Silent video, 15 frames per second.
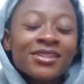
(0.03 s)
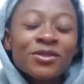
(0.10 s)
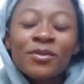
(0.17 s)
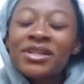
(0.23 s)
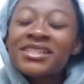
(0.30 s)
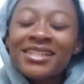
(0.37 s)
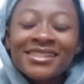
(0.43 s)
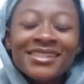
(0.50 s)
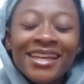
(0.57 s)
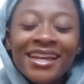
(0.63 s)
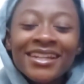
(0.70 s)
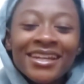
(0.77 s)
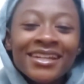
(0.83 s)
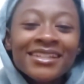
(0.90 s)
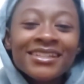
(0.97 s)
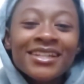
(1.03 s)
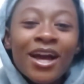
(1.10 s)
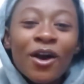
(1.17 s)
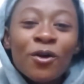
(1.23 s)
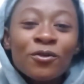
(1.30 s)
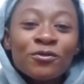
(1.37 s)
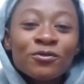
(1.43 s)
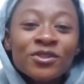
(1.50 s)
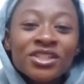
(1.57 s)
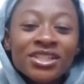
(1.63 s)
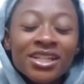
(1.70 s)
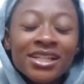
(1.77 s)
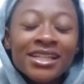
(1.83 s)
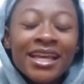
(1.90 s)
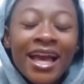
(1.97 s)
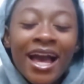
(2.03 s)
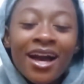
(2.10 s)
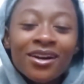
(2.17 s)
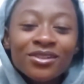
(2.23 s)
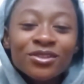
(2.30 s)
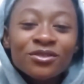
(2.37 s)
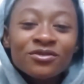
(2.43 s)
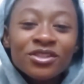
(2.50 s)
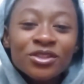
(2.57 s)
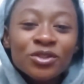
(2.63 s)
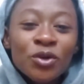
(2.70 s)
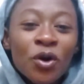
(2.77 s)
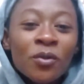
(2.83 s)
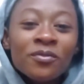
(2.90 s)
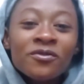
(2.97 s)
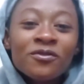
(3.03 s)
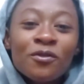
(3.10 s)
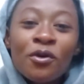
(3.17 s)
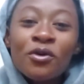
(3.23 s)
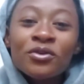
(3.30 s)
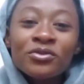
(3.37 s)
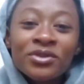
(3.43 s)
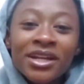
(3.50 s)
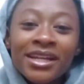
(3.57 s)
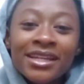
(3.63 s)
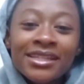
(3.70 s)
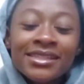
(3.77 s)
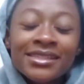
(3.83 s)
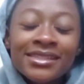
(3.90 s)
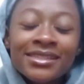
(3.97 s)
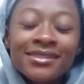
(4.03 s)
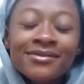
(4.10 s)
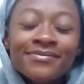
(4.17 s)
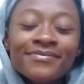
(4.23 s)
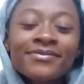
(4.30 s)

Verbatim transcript: So Manchester United are officially out of the top four race.